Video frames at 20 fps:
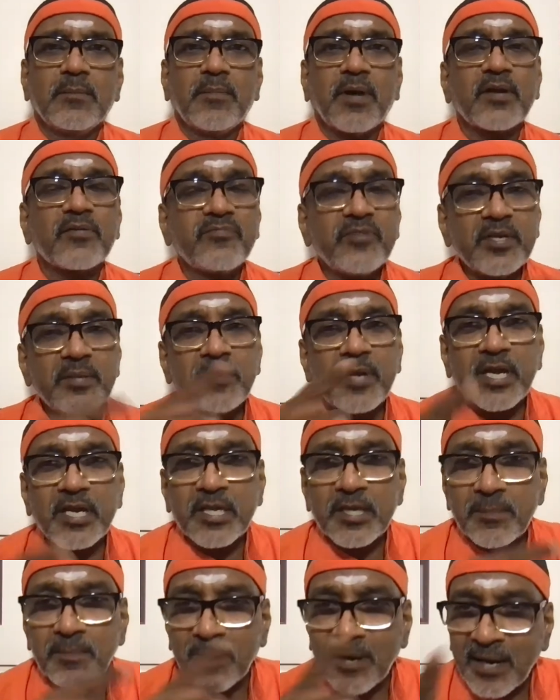But we may
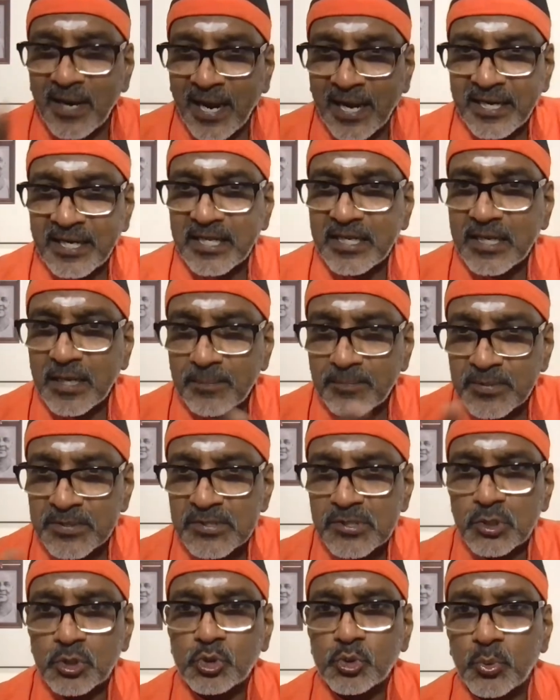keep landing up
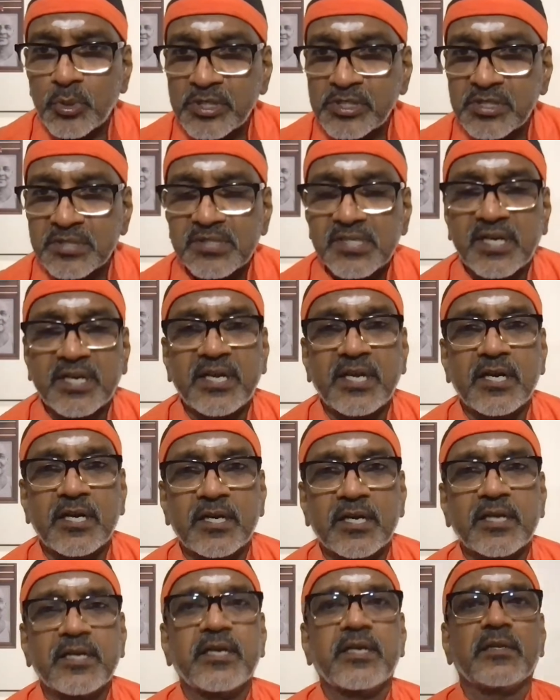in situations again
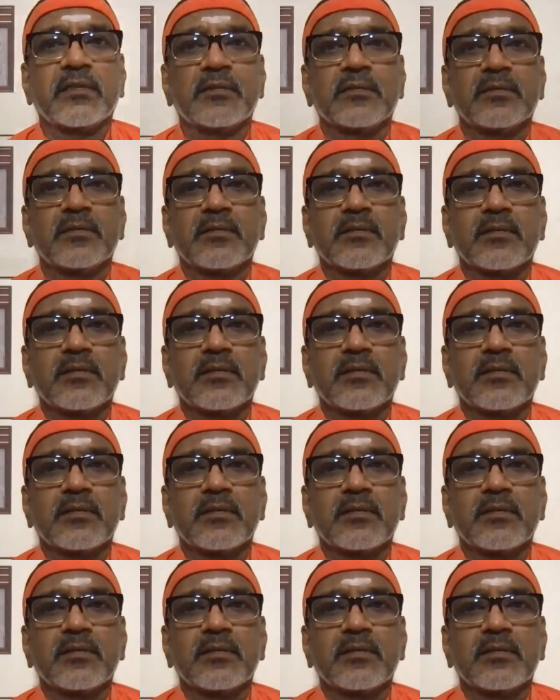and again.